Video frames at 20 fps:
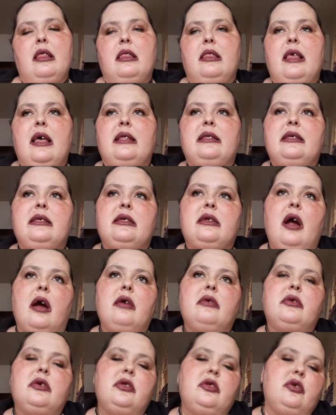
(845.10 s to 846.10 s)
then
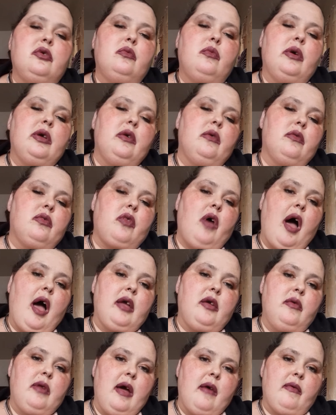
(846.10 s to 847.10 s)
start to do what you
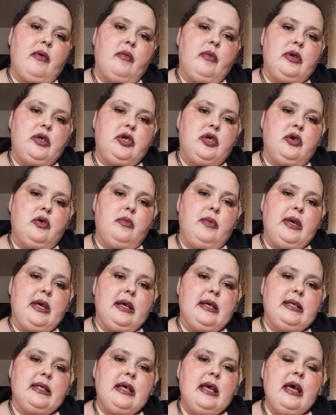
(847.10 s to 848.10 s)
thought you never would do,
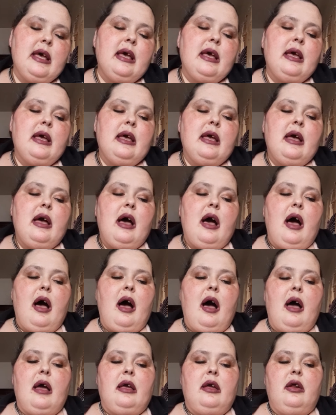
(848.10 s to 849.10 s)
because,
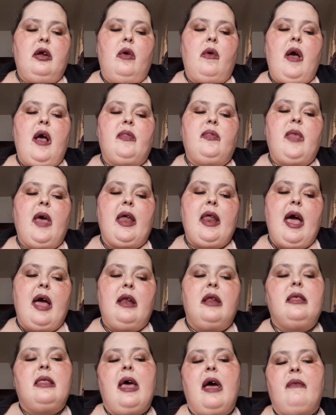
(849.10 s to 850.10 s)
you know, at that
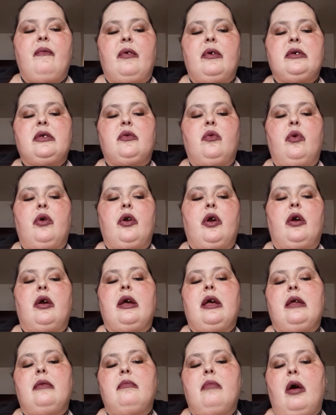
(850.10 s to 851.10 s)
end of that first quarter
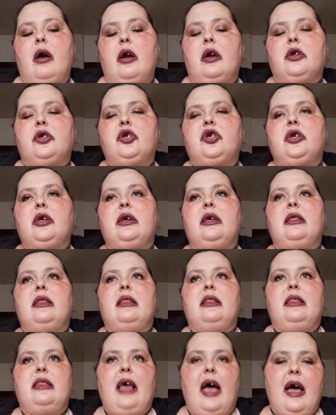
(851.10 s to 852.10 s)
in March,
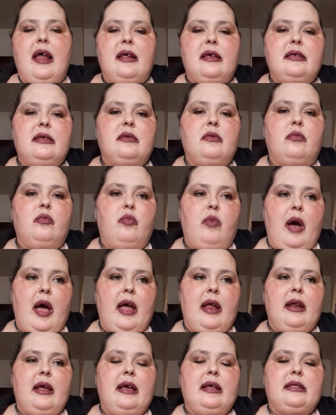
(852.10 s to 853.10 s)
that is
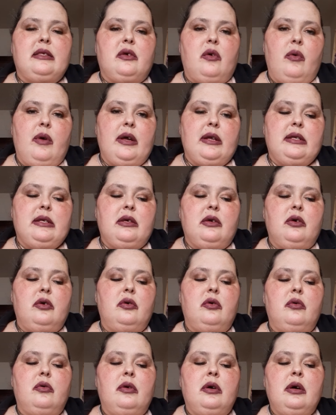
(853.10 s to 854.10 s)
when it's going
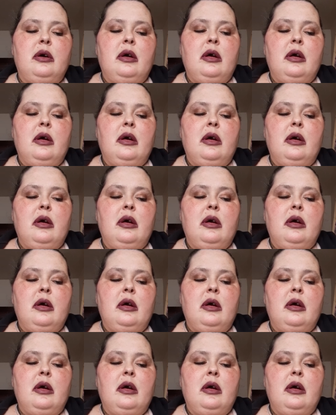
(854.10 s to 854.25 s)
to,